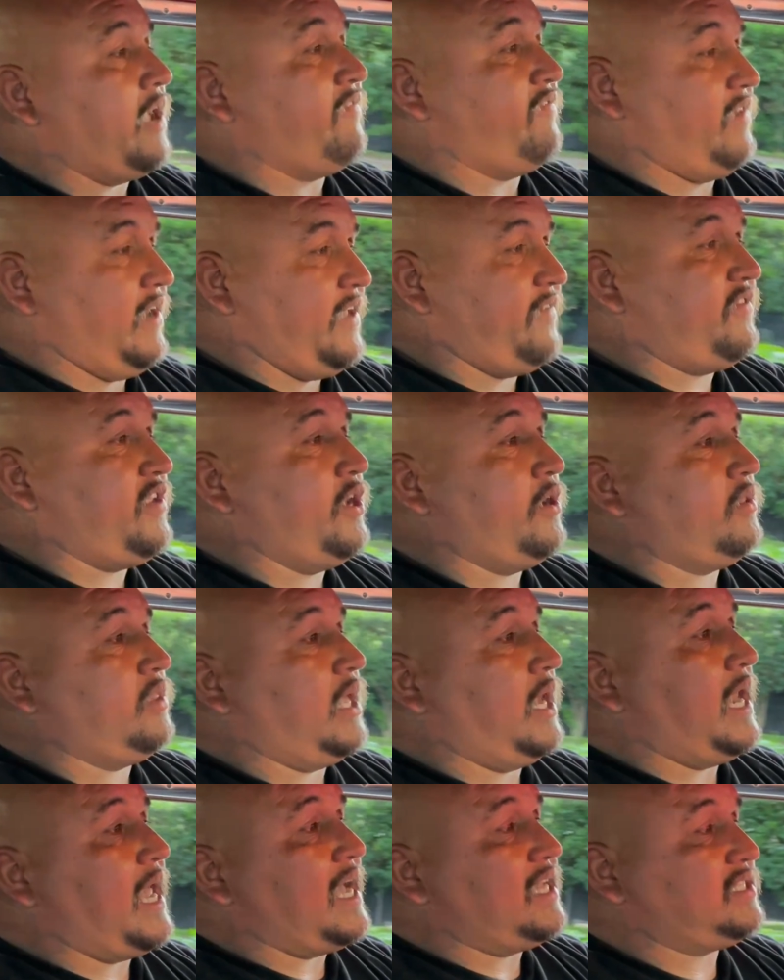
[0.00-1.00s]
I've lived here
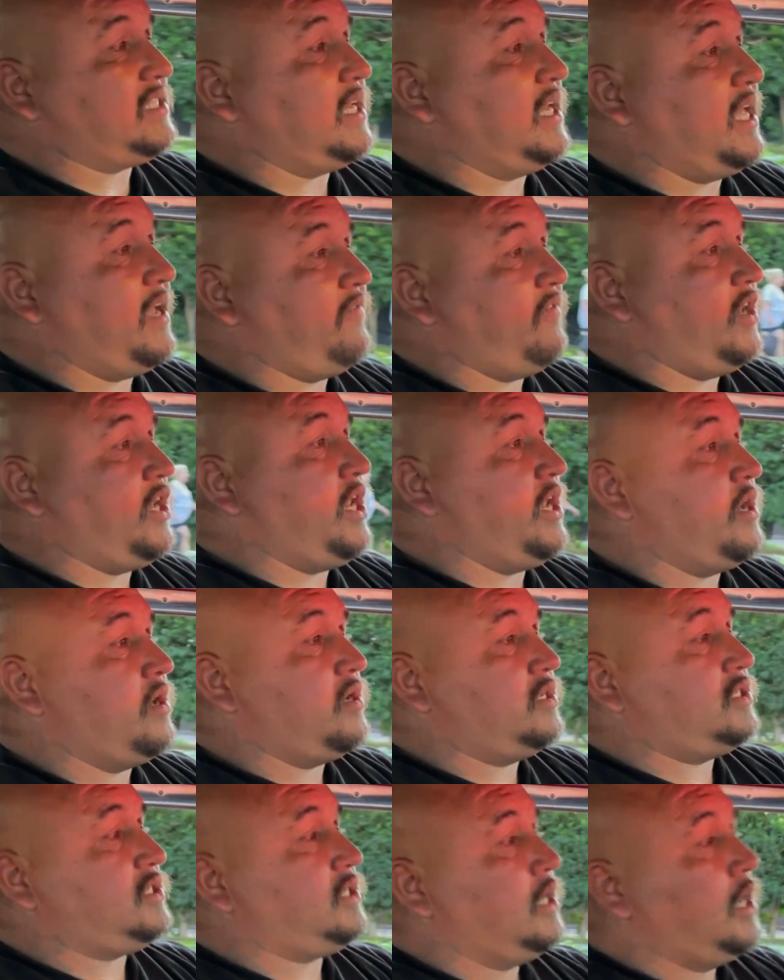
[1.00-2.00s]
the last 11
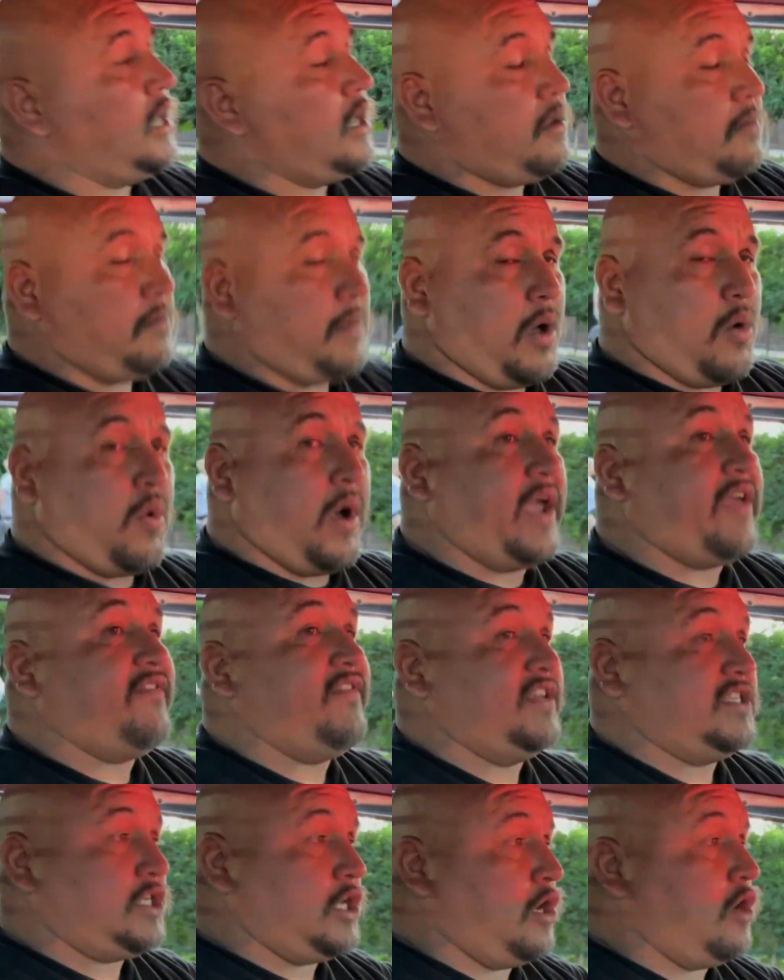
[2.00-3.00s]
years. My wife
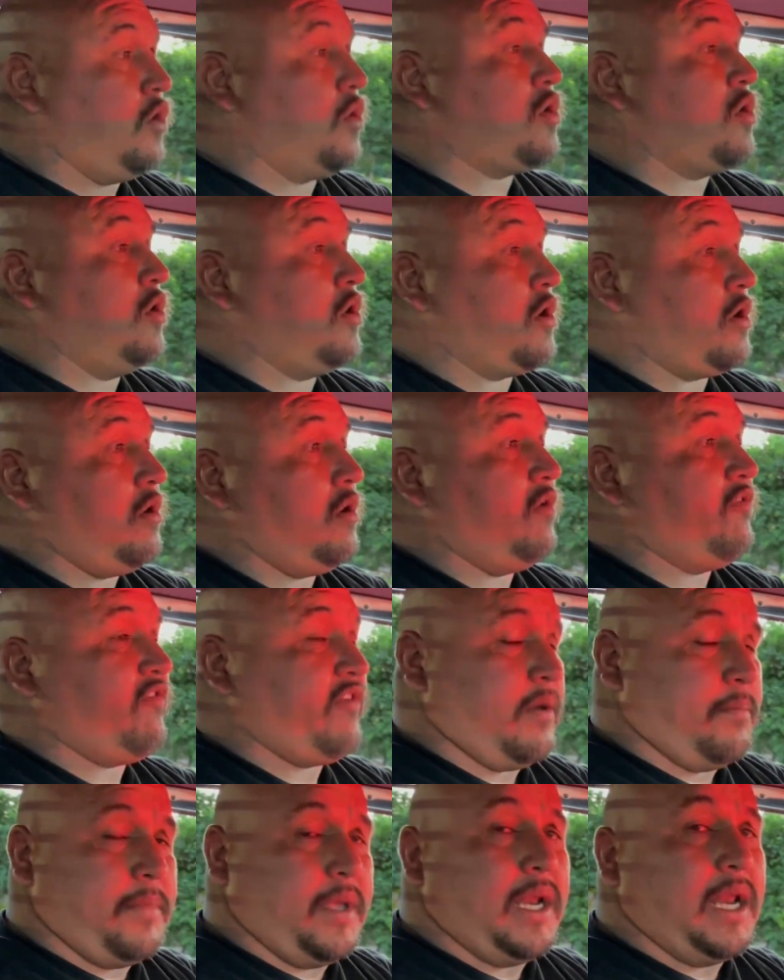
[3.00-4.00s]
is a local girl
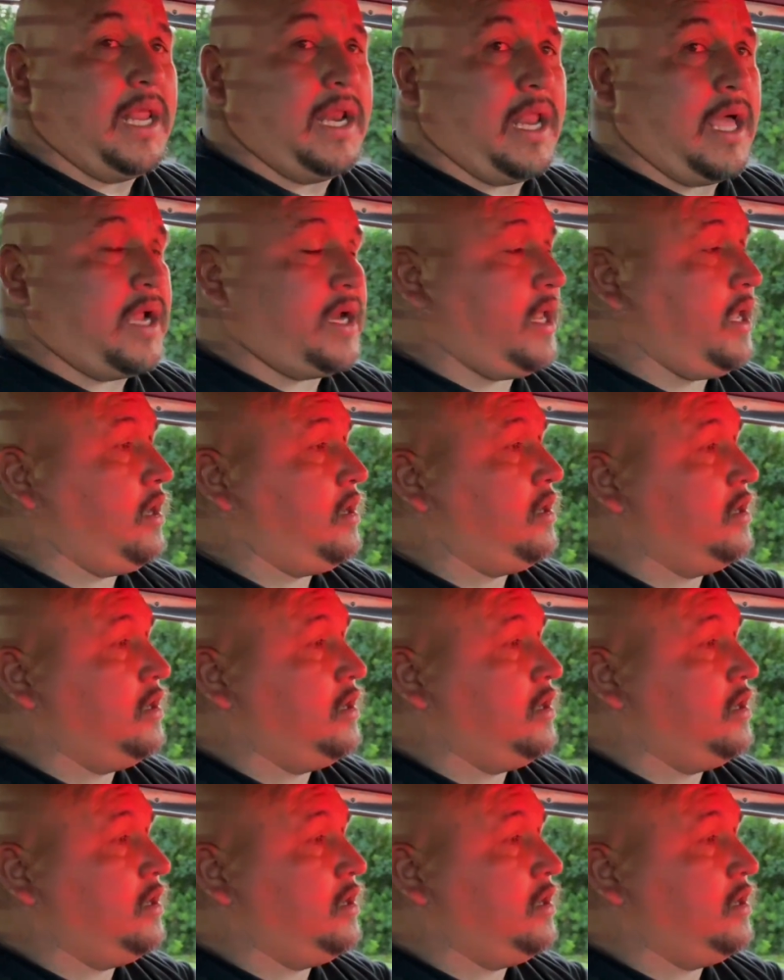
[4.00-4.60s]
from Mililani.